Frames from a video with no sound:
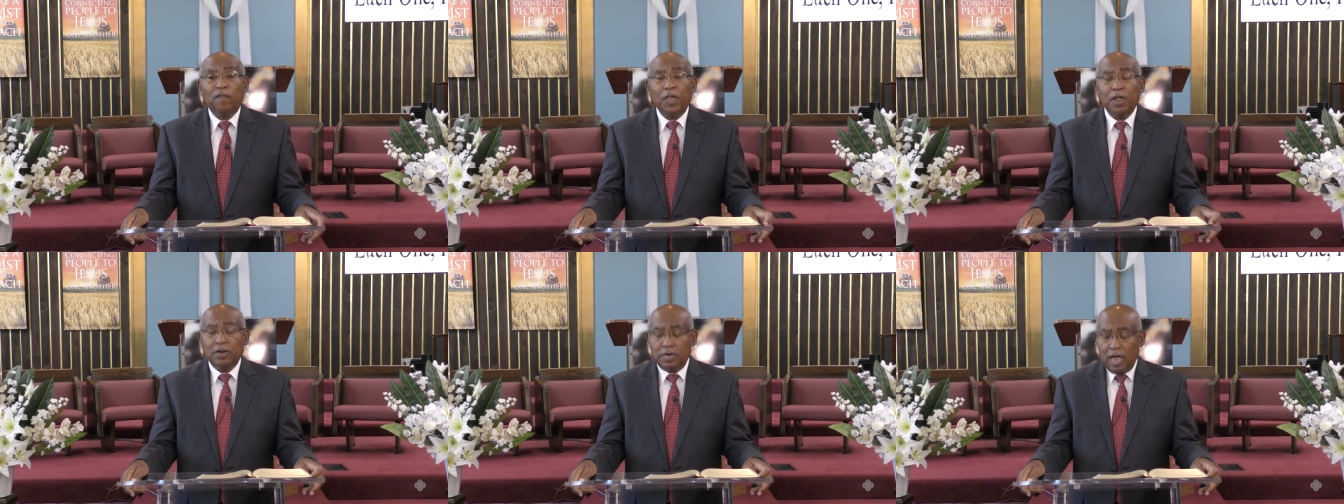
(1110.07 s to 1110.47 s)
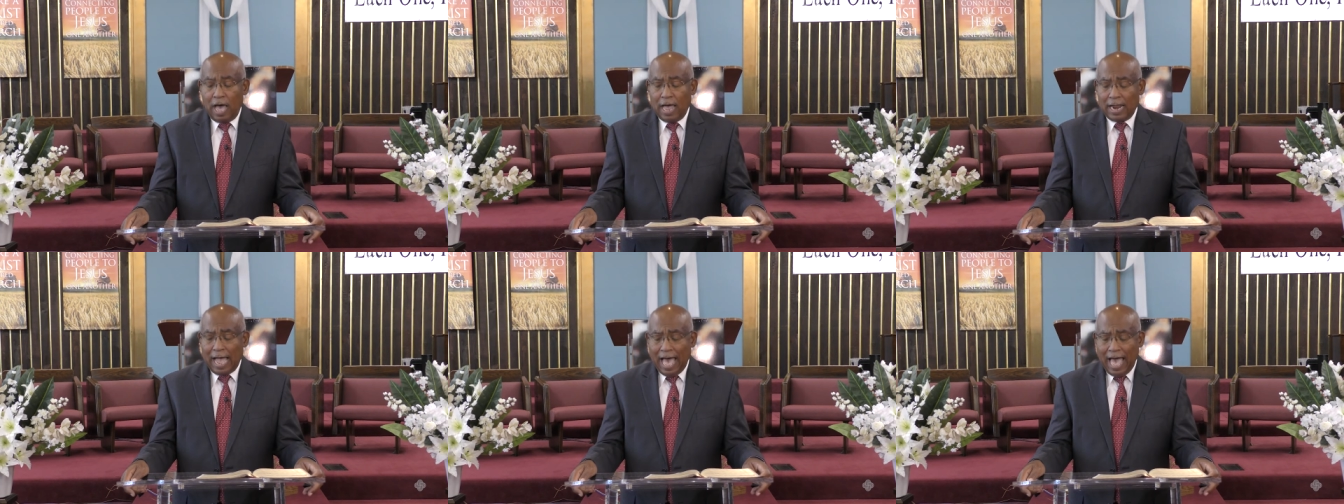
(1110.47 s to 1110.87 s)
Fear
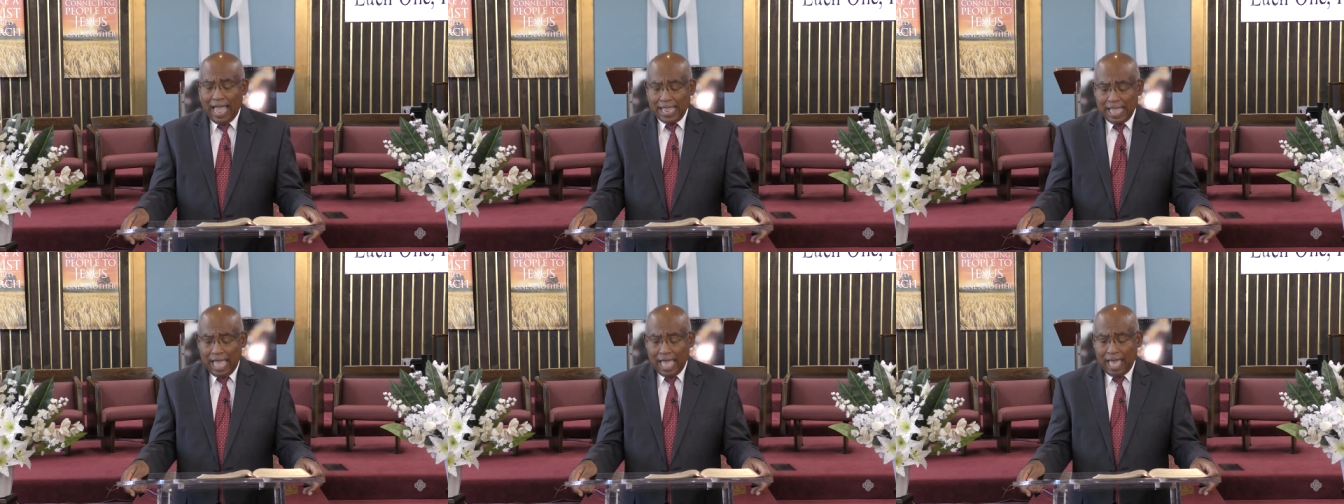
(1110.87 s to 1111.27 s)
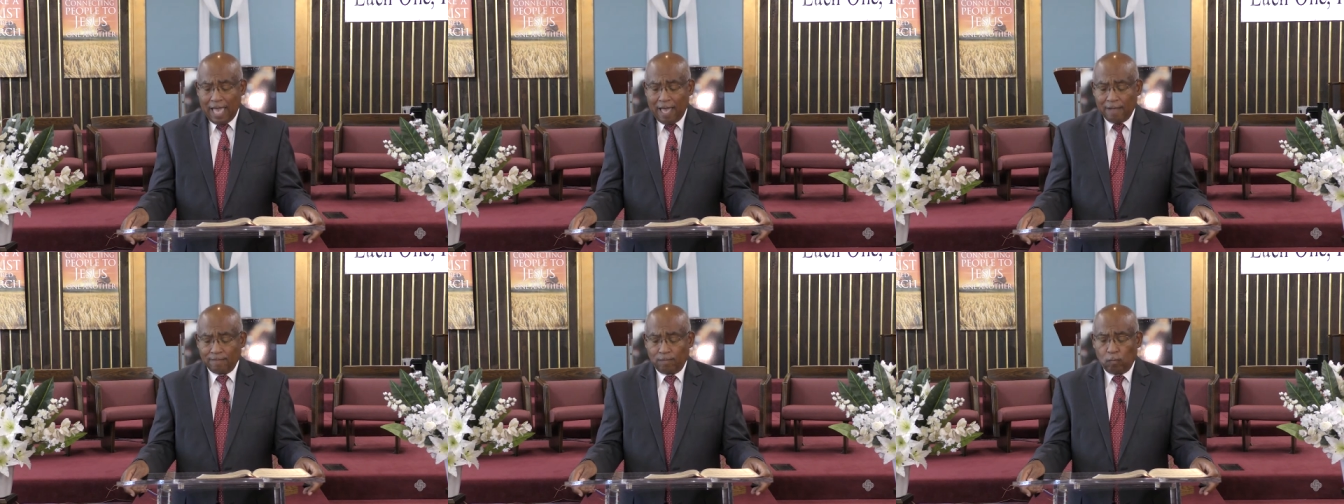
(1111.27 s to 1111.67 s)
not, I
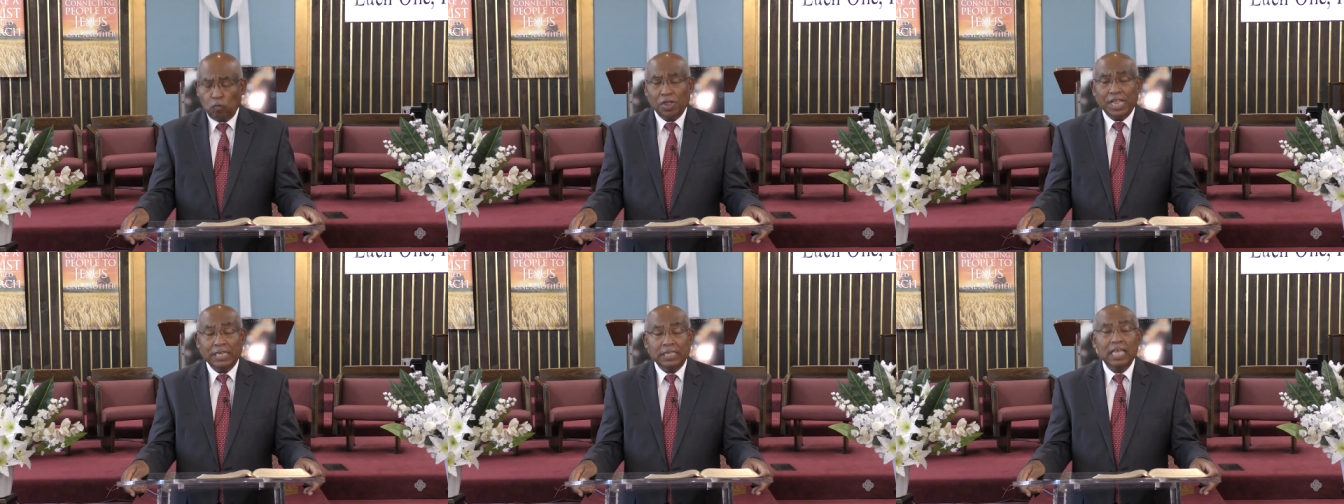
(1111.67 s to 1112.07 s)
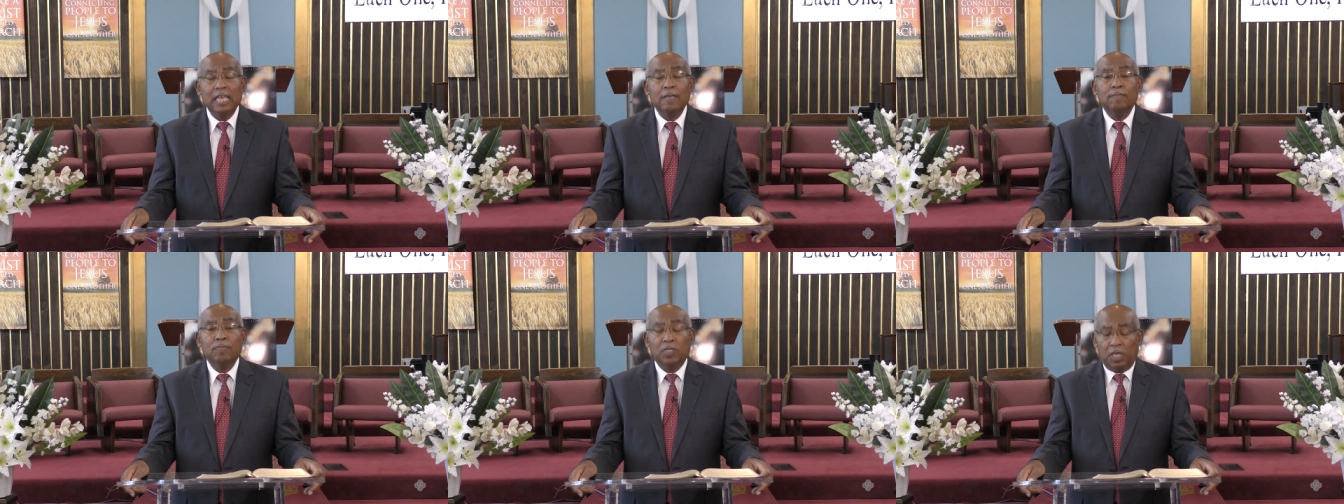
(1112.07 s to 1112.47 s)
have
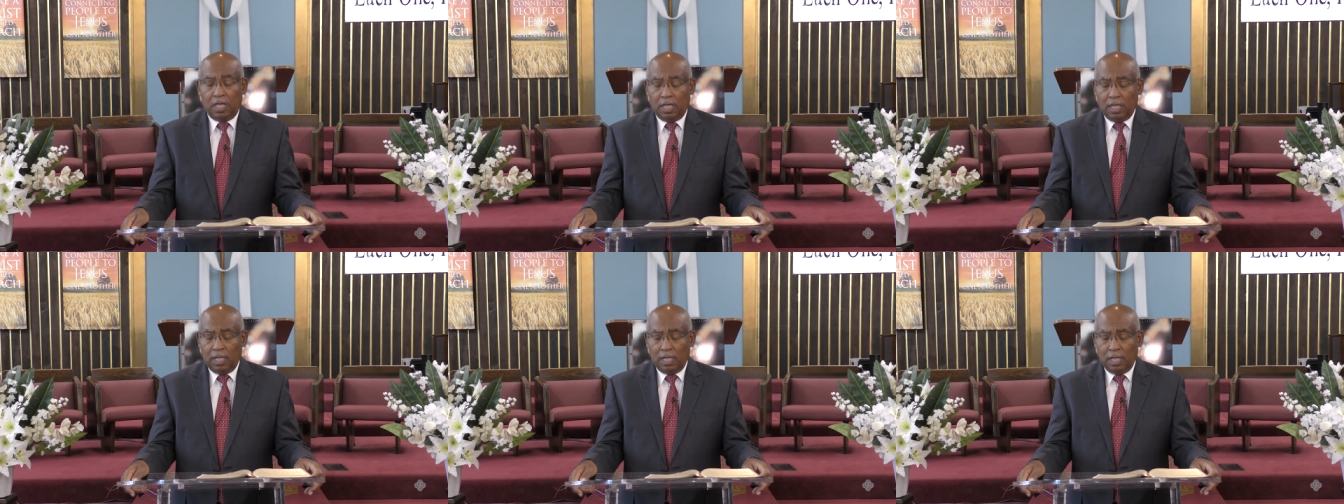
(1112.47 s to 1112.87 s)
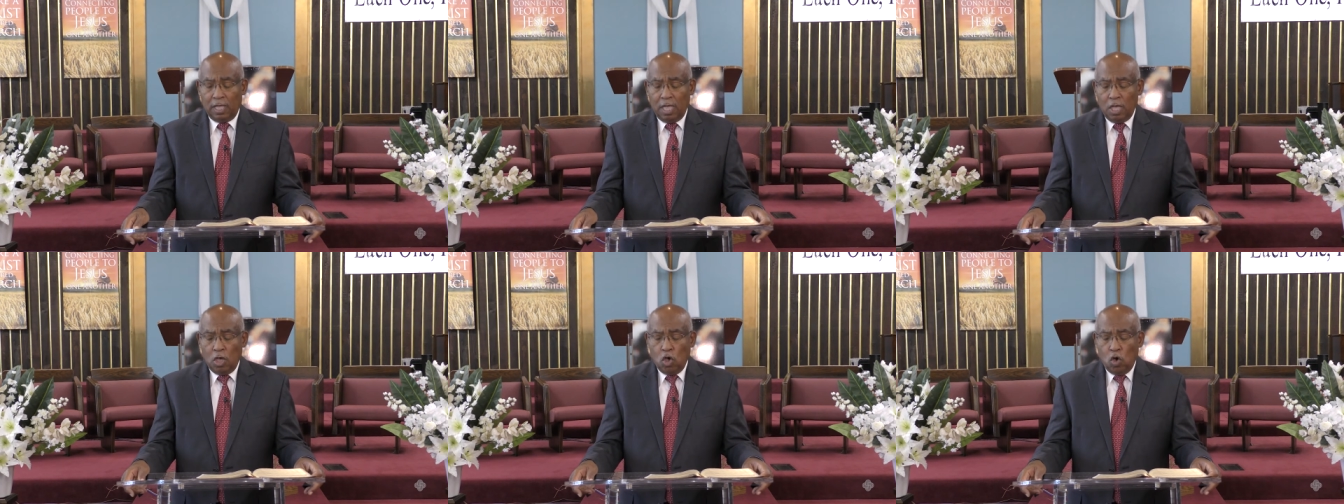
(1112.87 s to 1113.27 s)
redeemed thee.